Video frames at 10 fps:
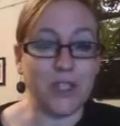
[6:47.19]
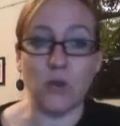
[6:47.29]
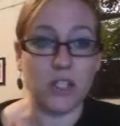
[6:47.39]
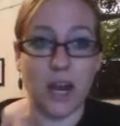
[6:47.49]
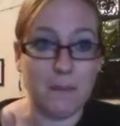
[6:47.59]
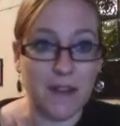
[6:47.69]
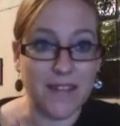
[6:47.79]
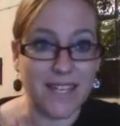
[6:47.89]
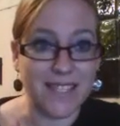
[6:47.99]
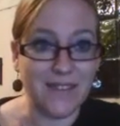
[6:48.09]
don't shop
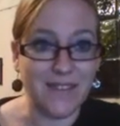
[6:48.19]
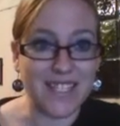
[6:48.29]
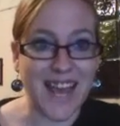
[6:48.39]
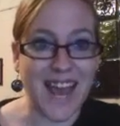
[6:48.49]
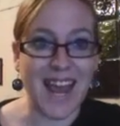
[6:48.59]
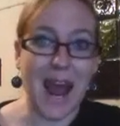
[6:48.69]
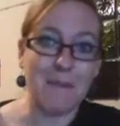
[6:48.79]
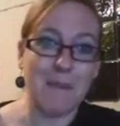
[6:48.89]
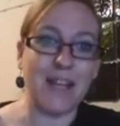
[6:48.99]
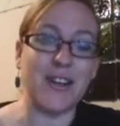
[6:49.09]
on Thanksgiving Day,
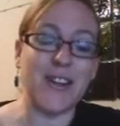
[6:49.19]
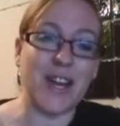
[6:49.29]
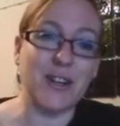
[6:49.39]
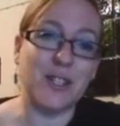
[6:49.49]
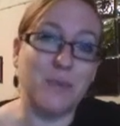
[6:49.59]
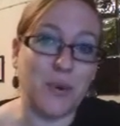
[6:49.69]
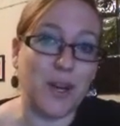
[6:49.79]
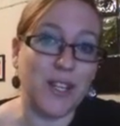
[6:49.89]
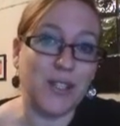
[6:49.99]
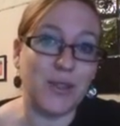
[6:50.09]
and make sure that you're
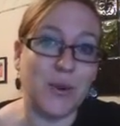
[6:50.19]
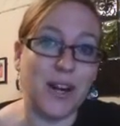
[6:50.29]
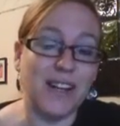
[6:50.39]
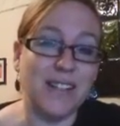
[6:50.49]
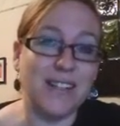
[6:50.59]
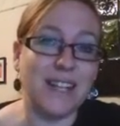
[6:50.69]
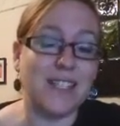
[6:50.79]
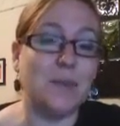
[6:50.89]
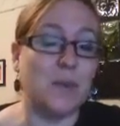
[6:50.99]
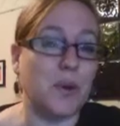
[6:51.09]
supporting stores
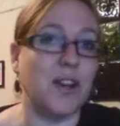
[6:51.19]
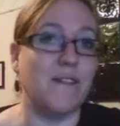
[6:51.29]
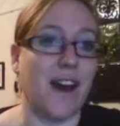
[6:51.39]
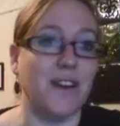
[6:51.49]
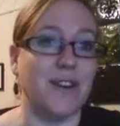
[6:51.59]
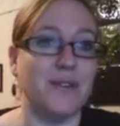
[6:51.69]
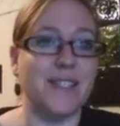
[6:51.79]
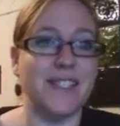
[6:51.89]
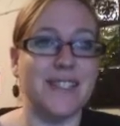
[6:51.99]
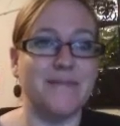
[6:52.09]
that support your
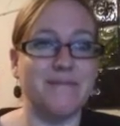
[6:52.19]
values.